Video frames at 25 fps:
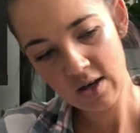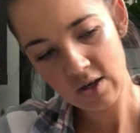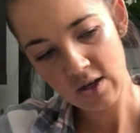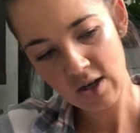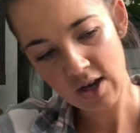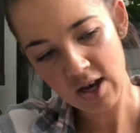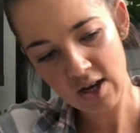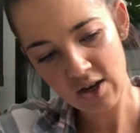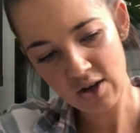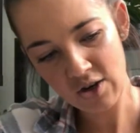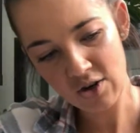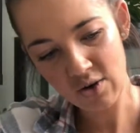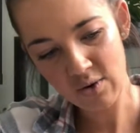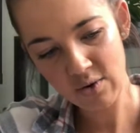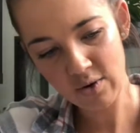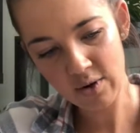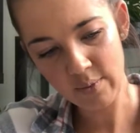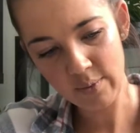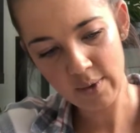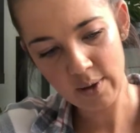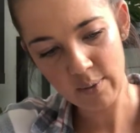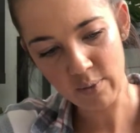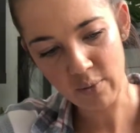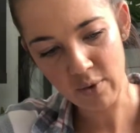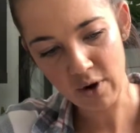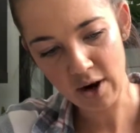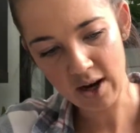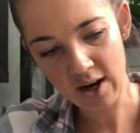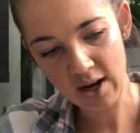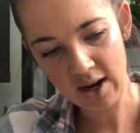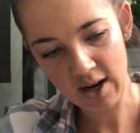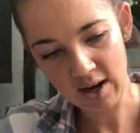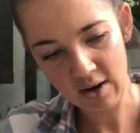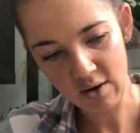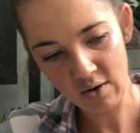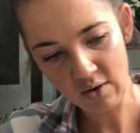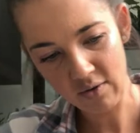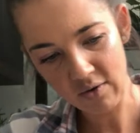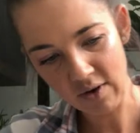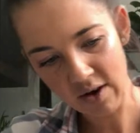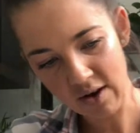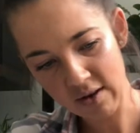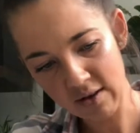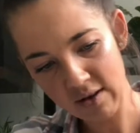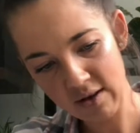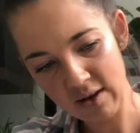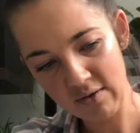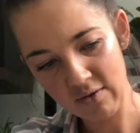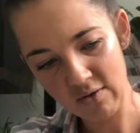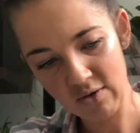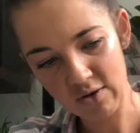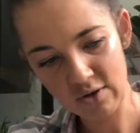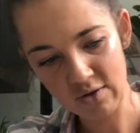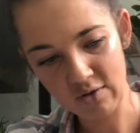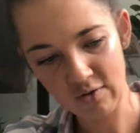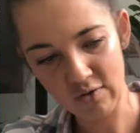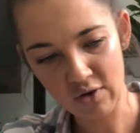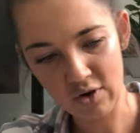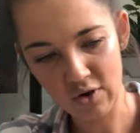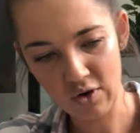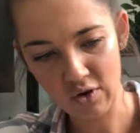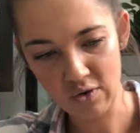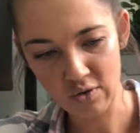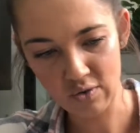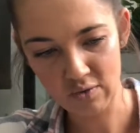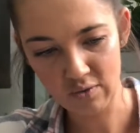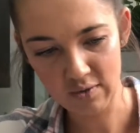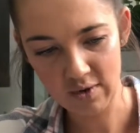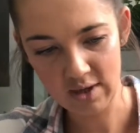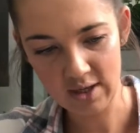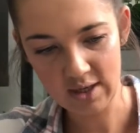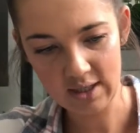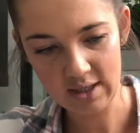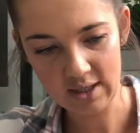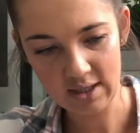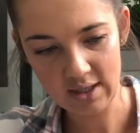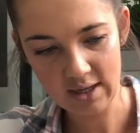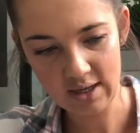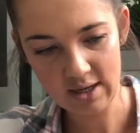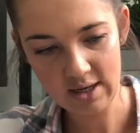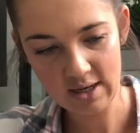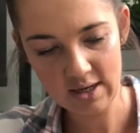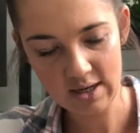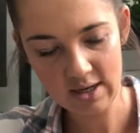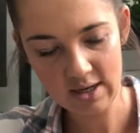And you don't want to be breaking off healthy roots for no reason.